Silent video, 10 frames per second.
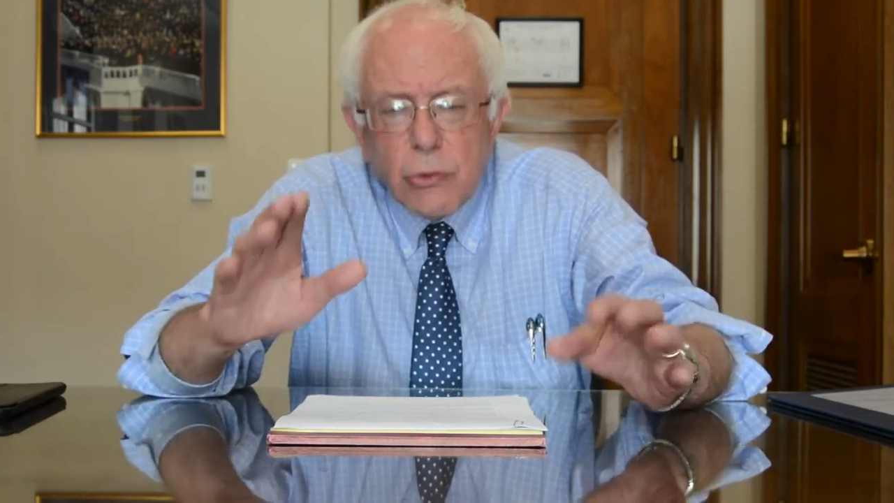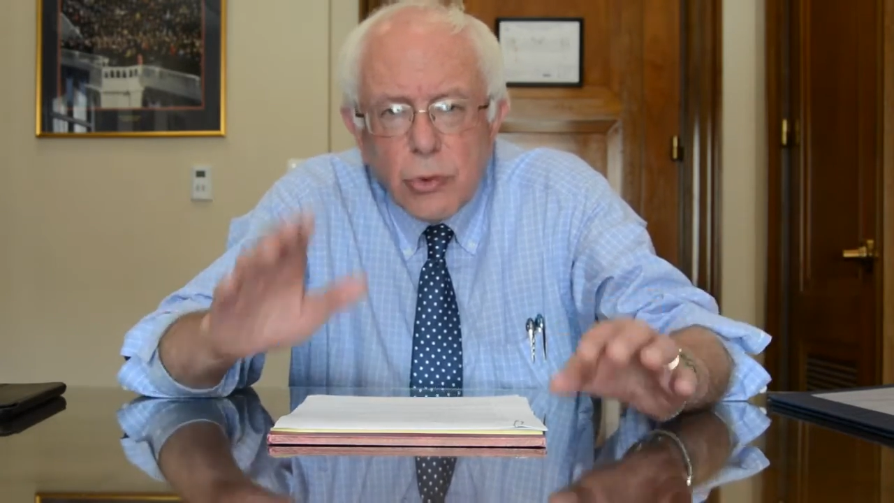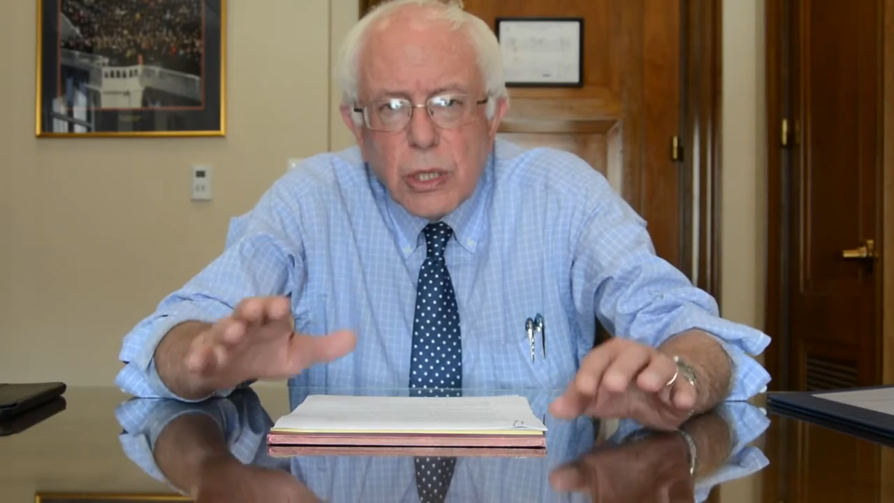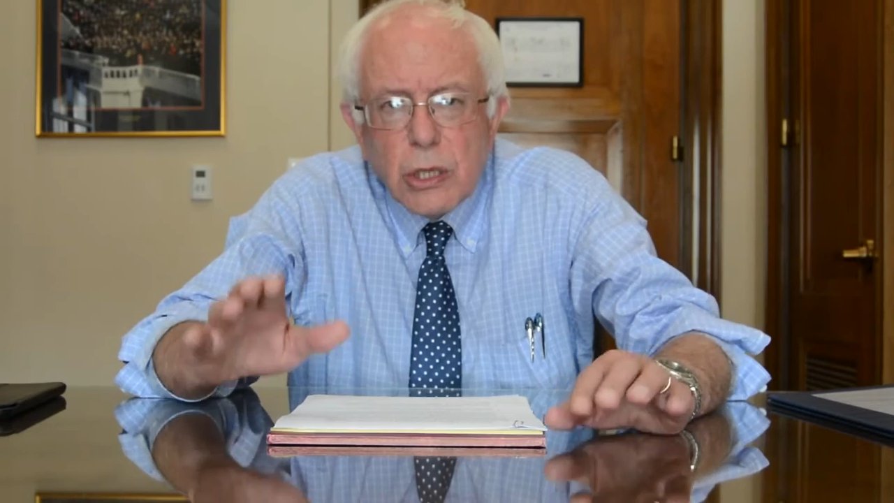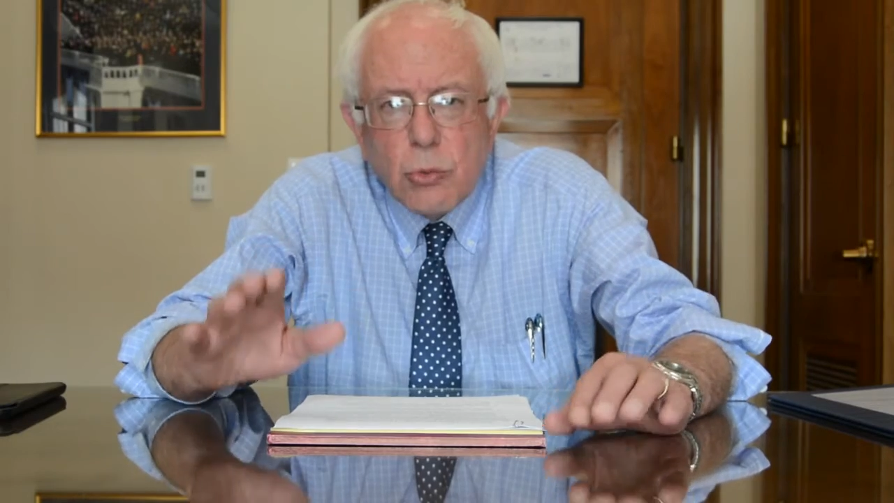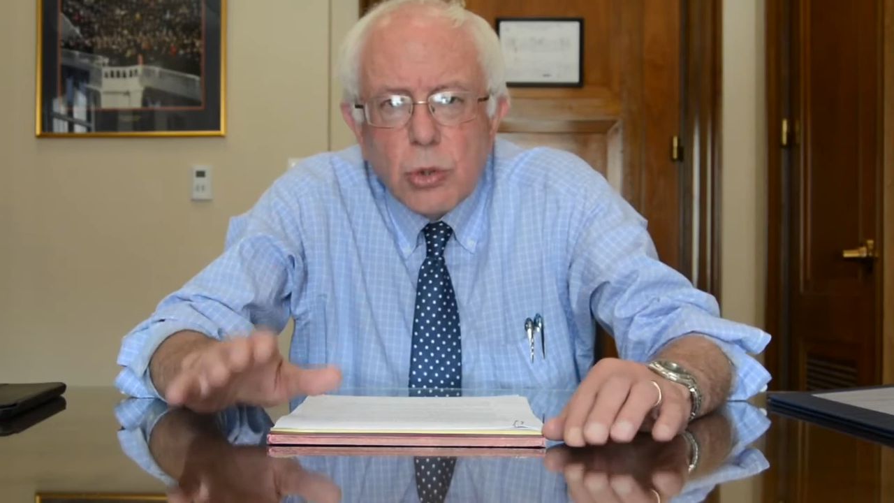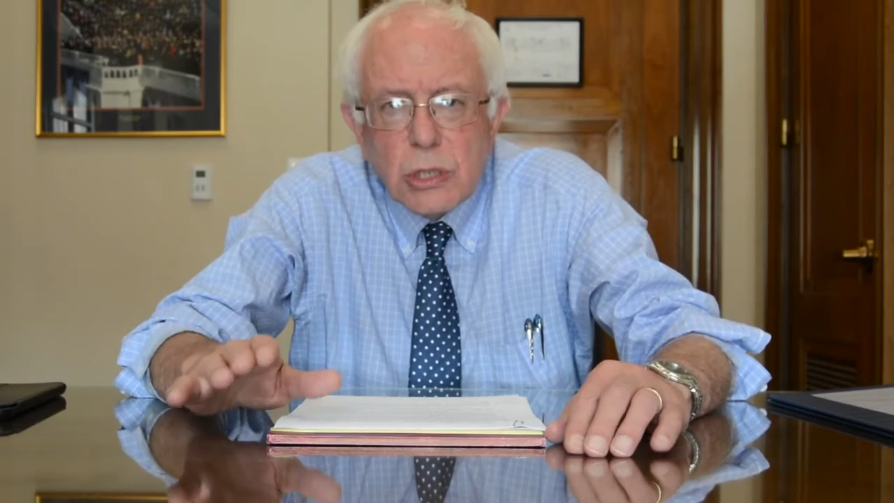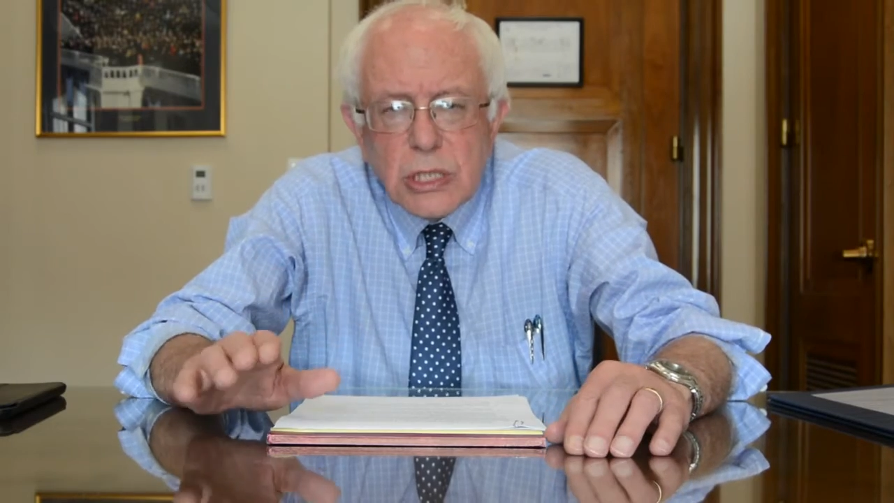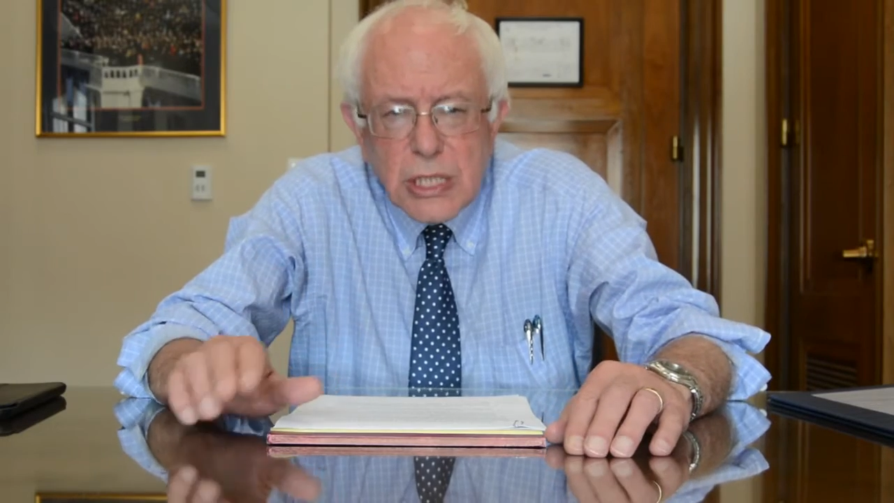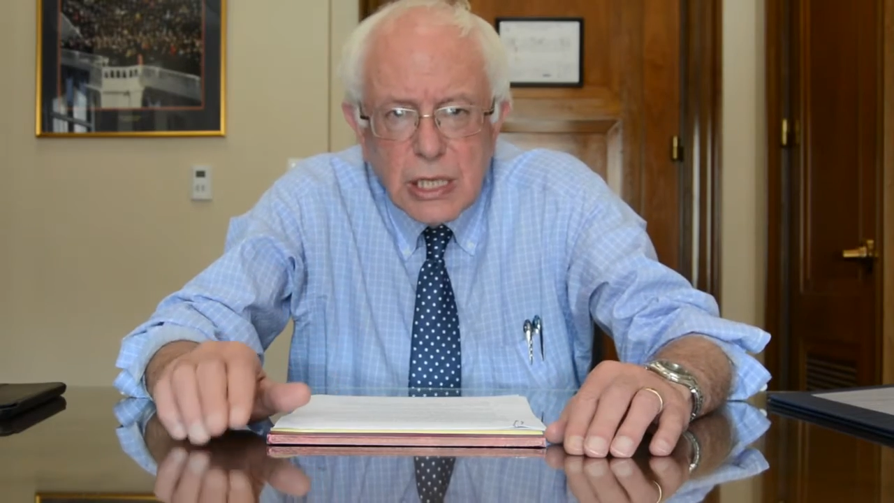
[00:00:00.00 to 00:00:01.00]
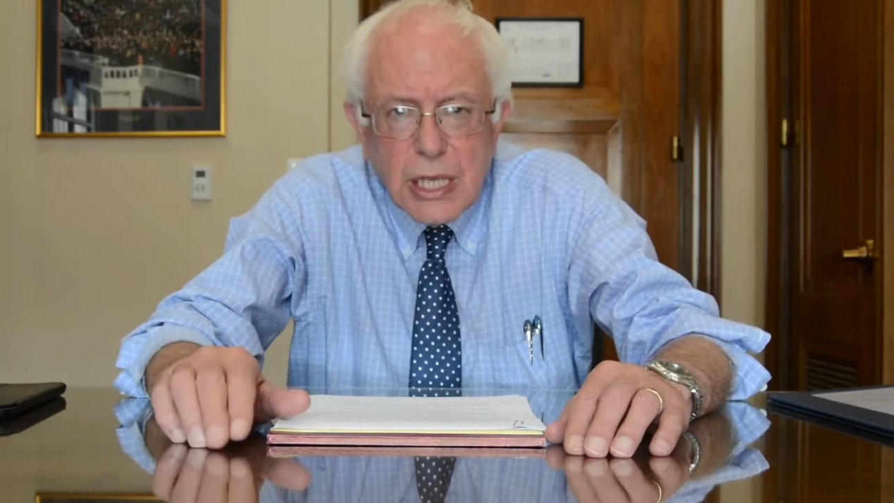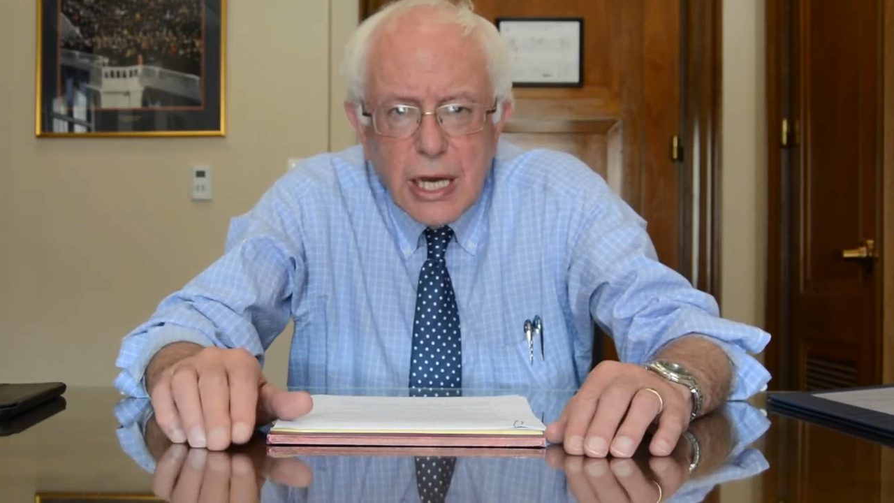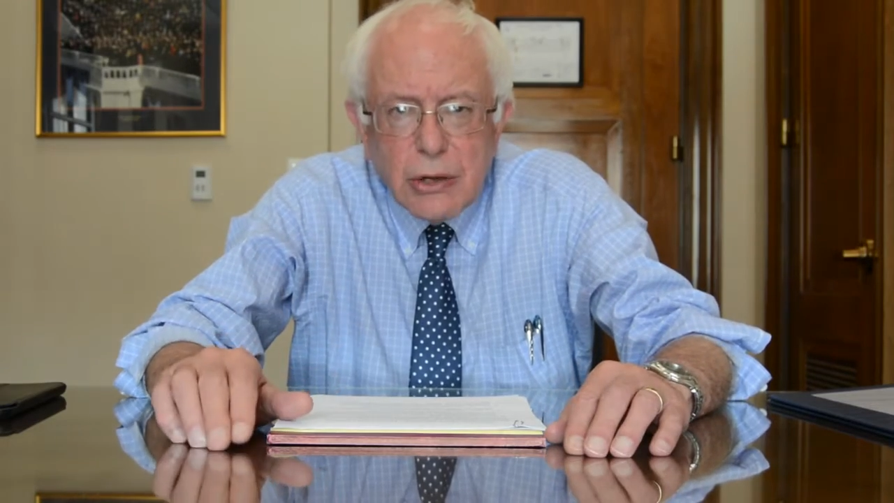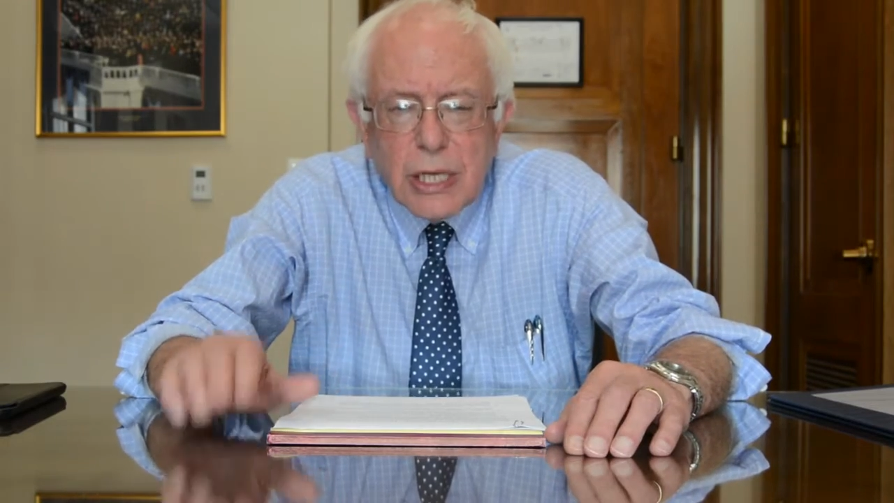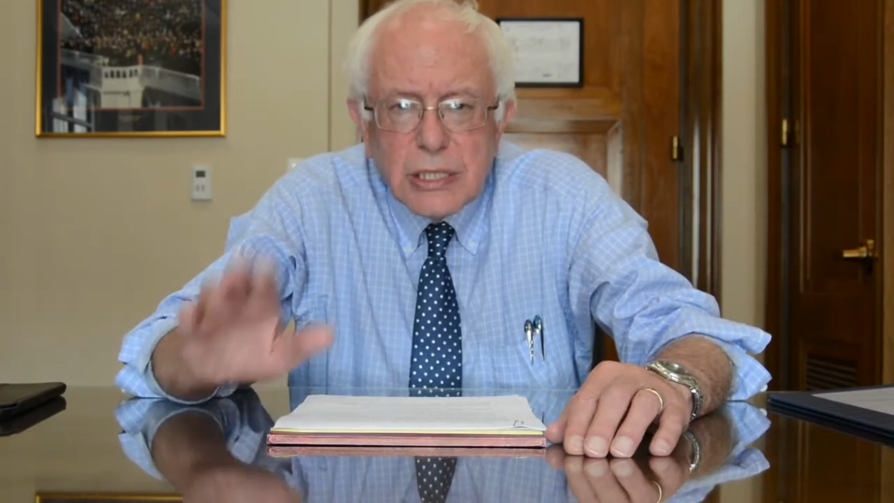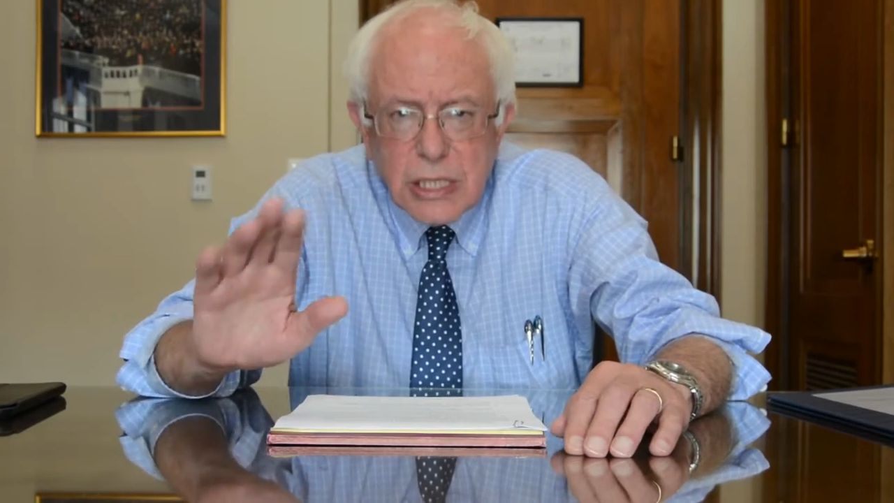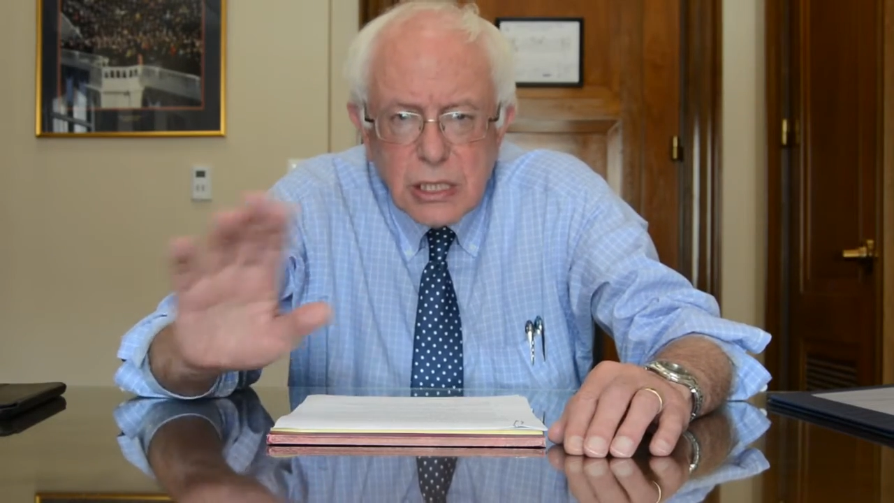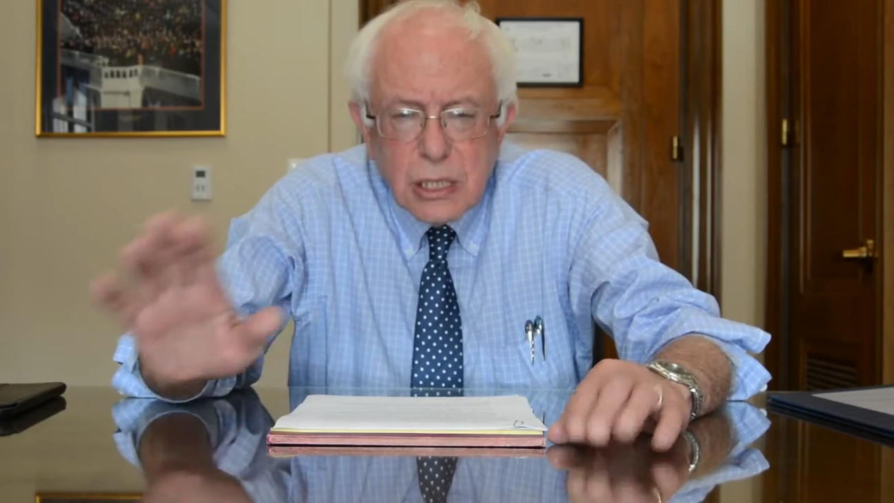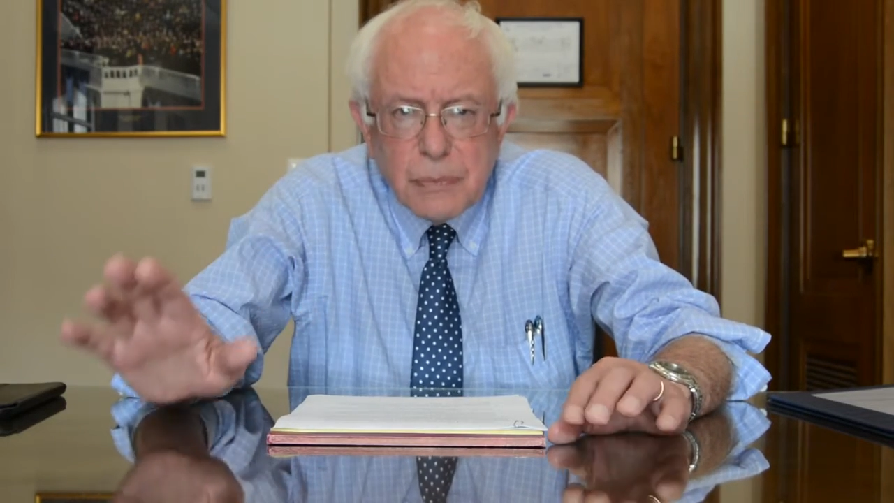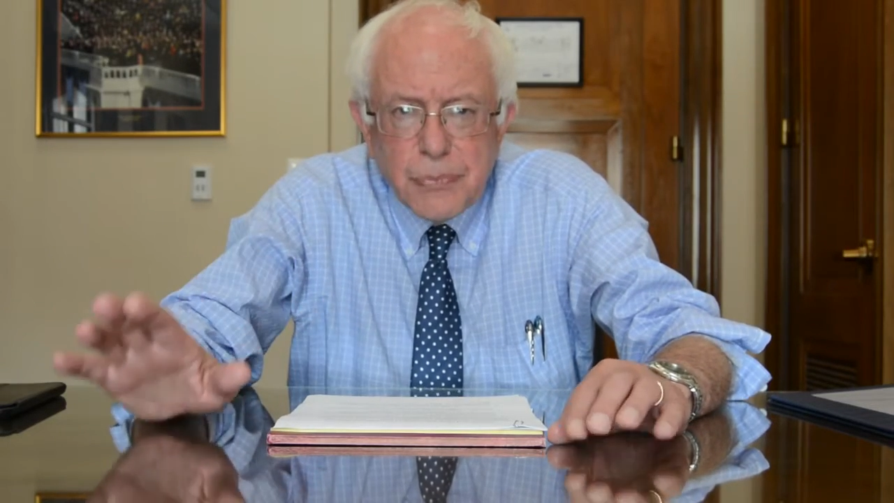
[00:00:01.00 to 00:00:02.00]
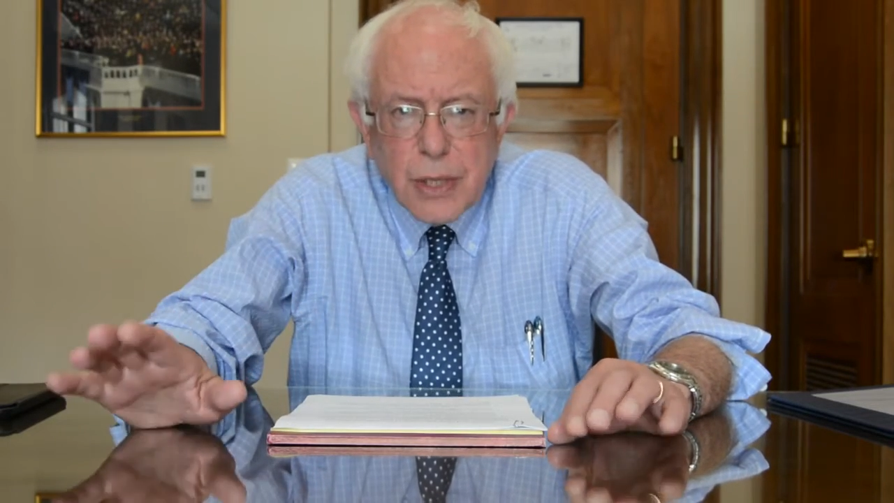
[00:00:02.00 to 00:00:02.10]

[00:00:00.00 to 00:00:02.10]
really will send out a signal